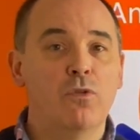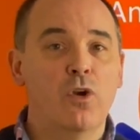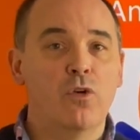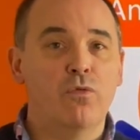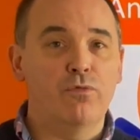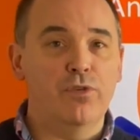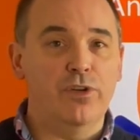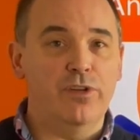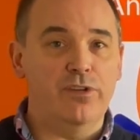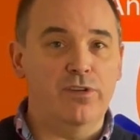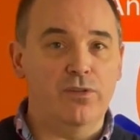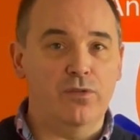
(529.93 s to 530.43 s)

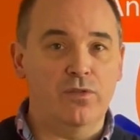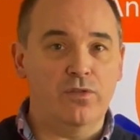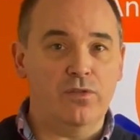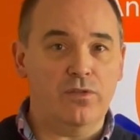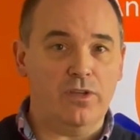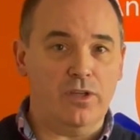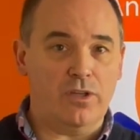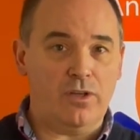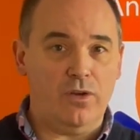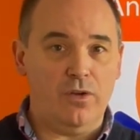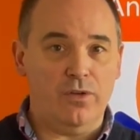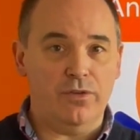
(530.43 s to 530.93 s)
reduce the
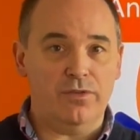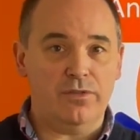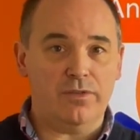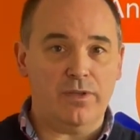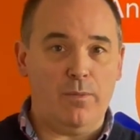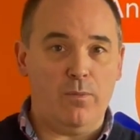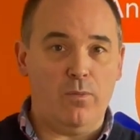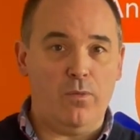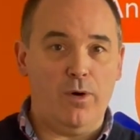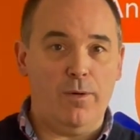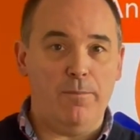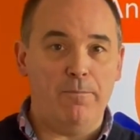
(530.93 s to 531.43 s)
cost
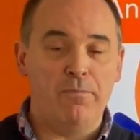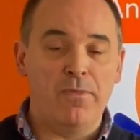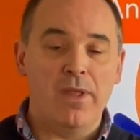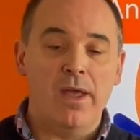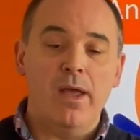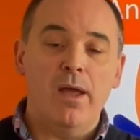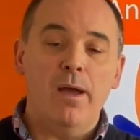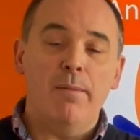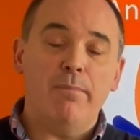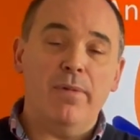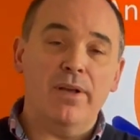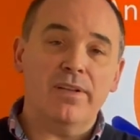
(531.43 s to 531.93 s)
somewhat.
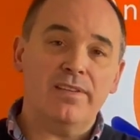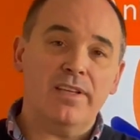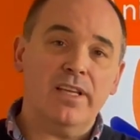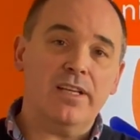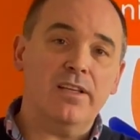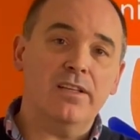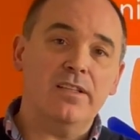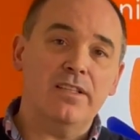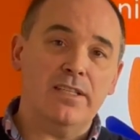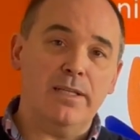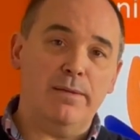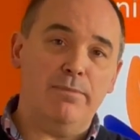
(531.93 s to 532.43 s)
My
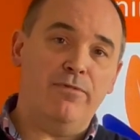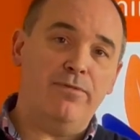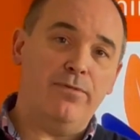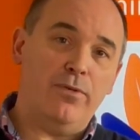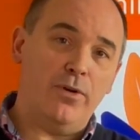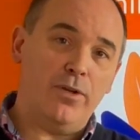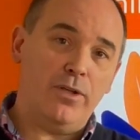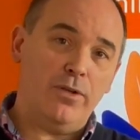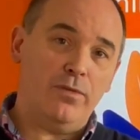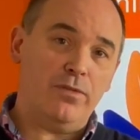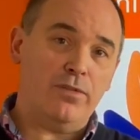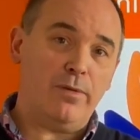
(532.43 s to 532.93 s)
second tip for
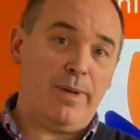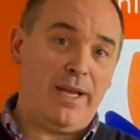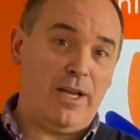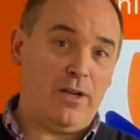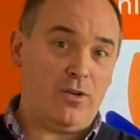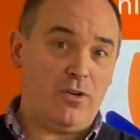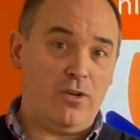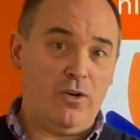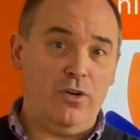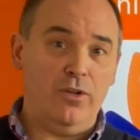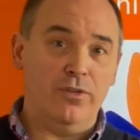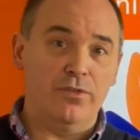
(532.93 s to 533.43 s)
you is about
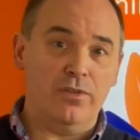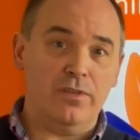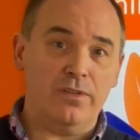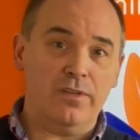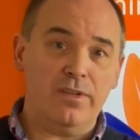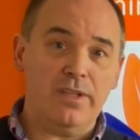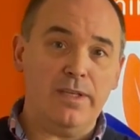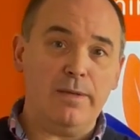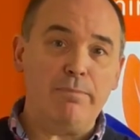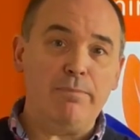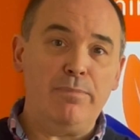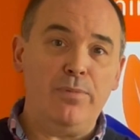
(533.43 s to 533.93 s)
costs.
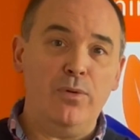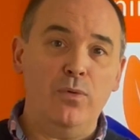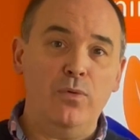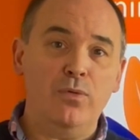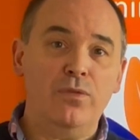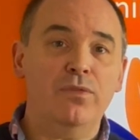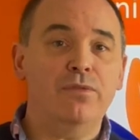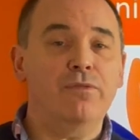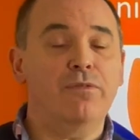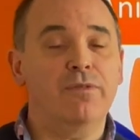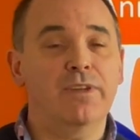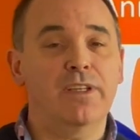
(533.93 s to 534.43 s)
The
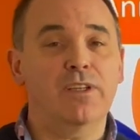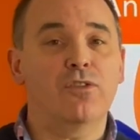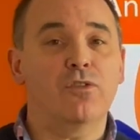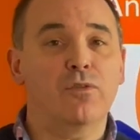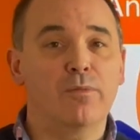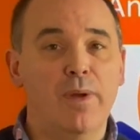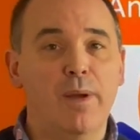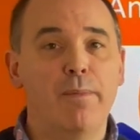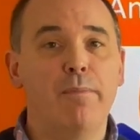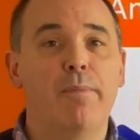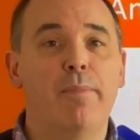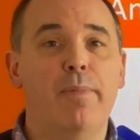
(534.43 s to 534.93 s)
important thing to
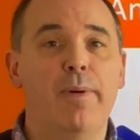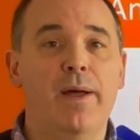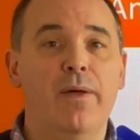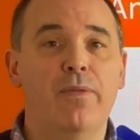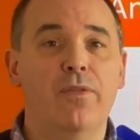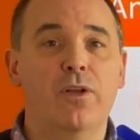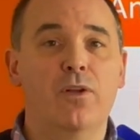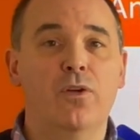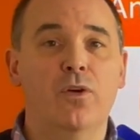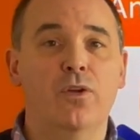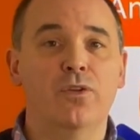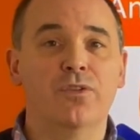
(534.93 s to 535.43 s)
remember about the
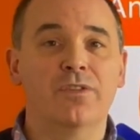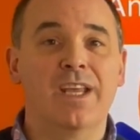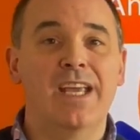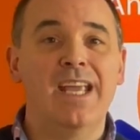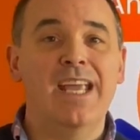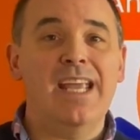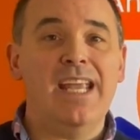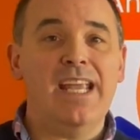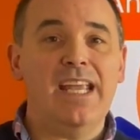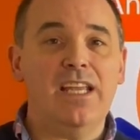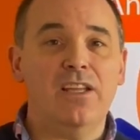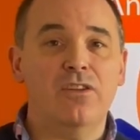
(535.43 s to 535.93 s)
costs
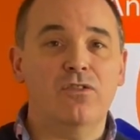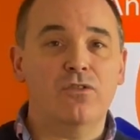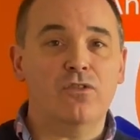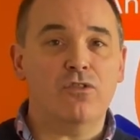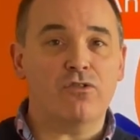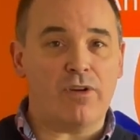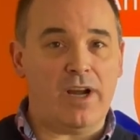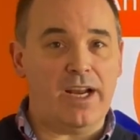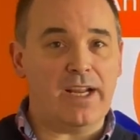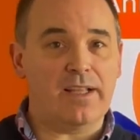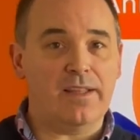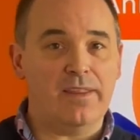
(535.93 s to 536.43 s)
is
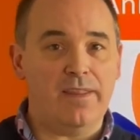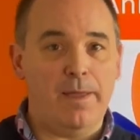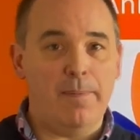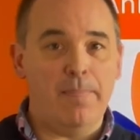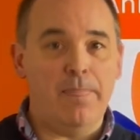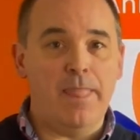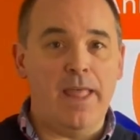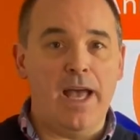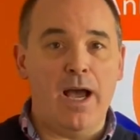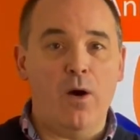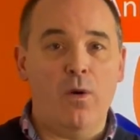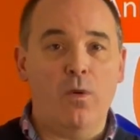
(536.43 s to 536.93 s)
track them.
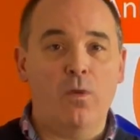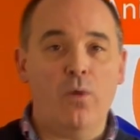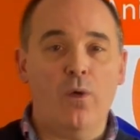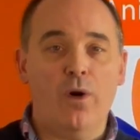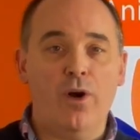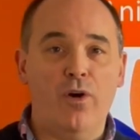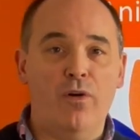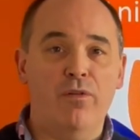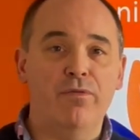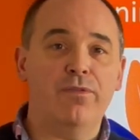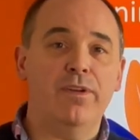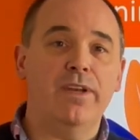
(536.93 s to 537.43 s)
Now, quite
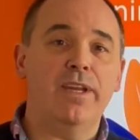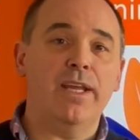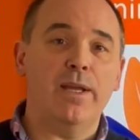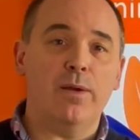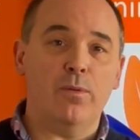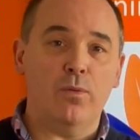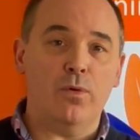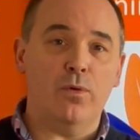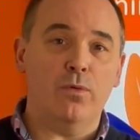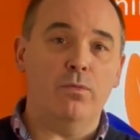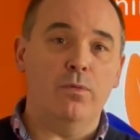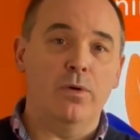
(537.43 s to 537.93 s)
often here
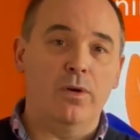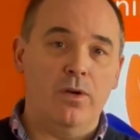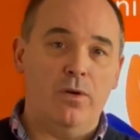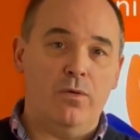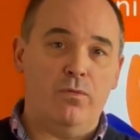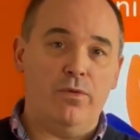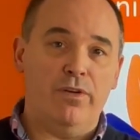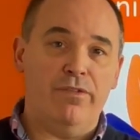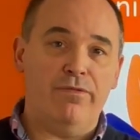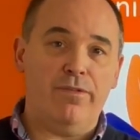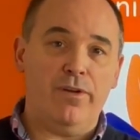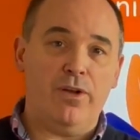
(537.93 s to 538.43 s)
we'll
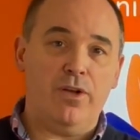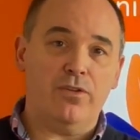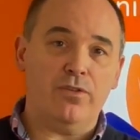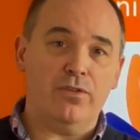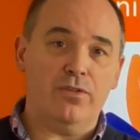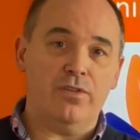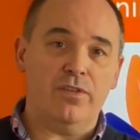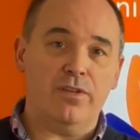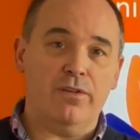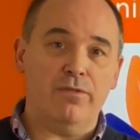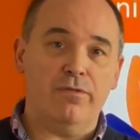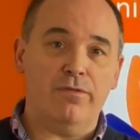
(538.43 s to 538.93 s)
refer to
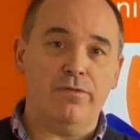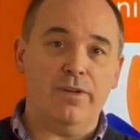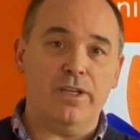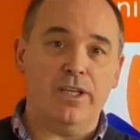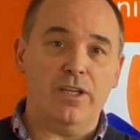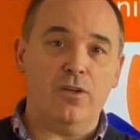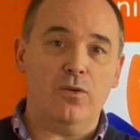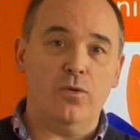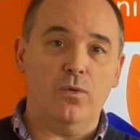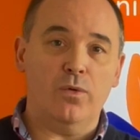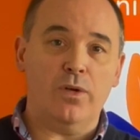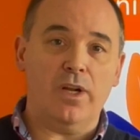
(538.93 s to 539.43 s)
something
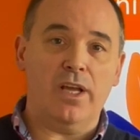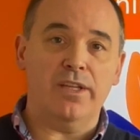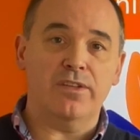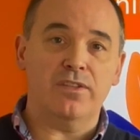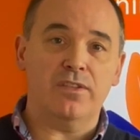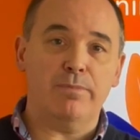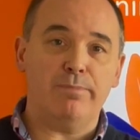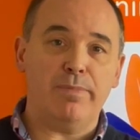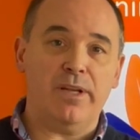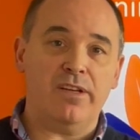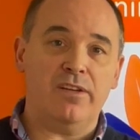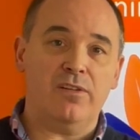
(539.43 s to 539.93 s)
called a
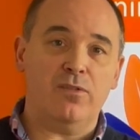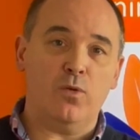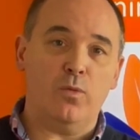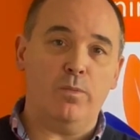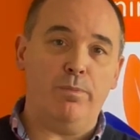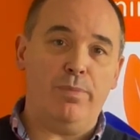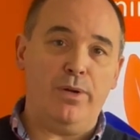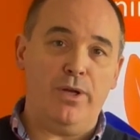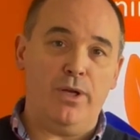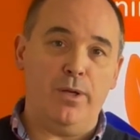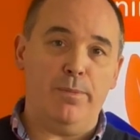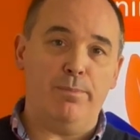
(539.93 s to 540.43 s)
special
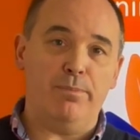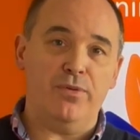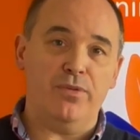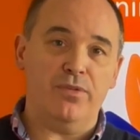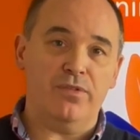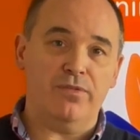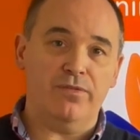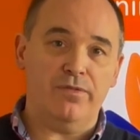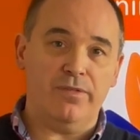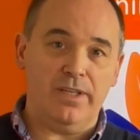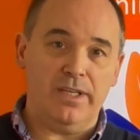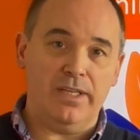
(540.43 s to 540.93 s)
purpose
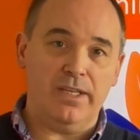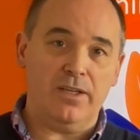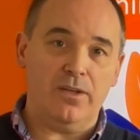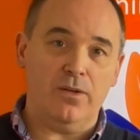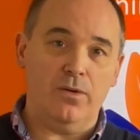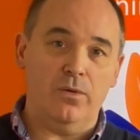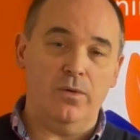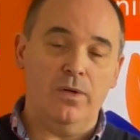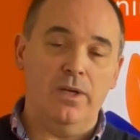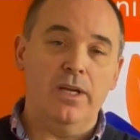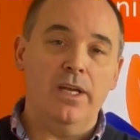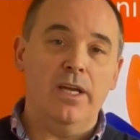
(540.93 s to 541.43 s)

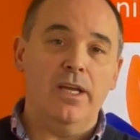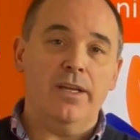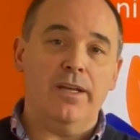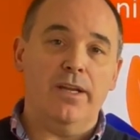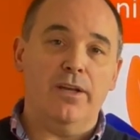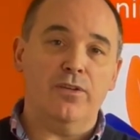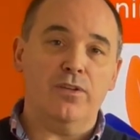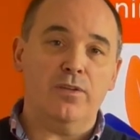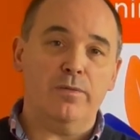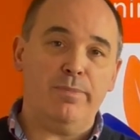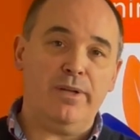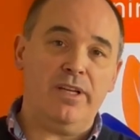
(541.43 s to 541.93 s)
vehicle. Now, a
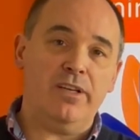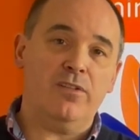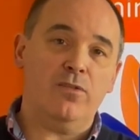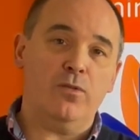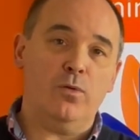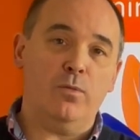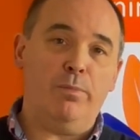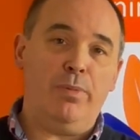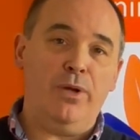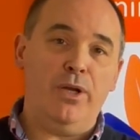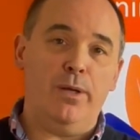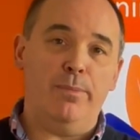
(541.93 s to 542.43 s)
special
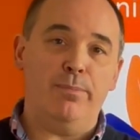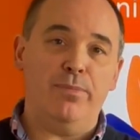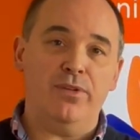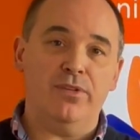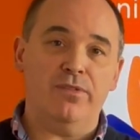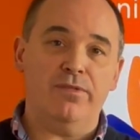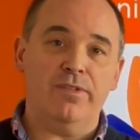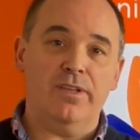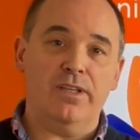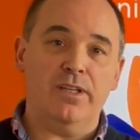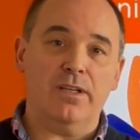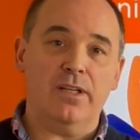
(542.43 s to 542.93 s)
purpose
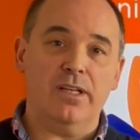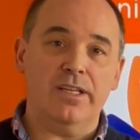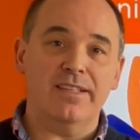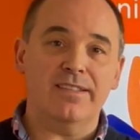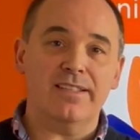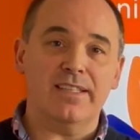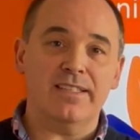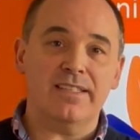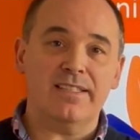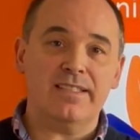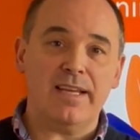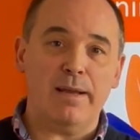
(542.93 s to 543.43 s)
vehicle is a
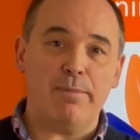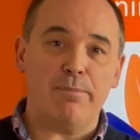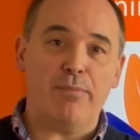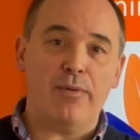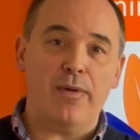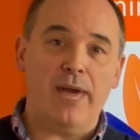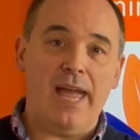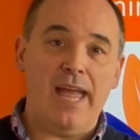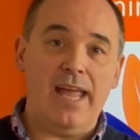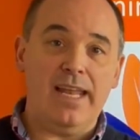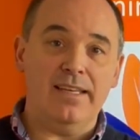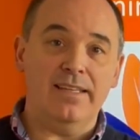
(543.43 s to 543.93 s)

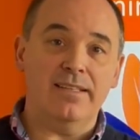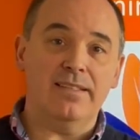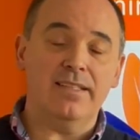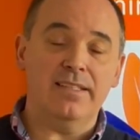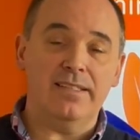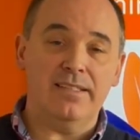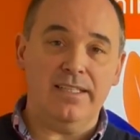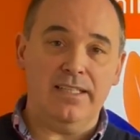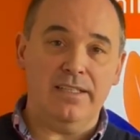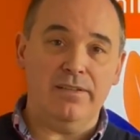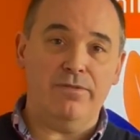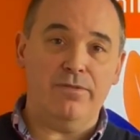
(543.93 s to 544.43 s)
separate
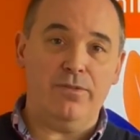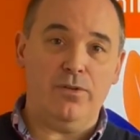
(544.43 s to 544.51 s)
entity for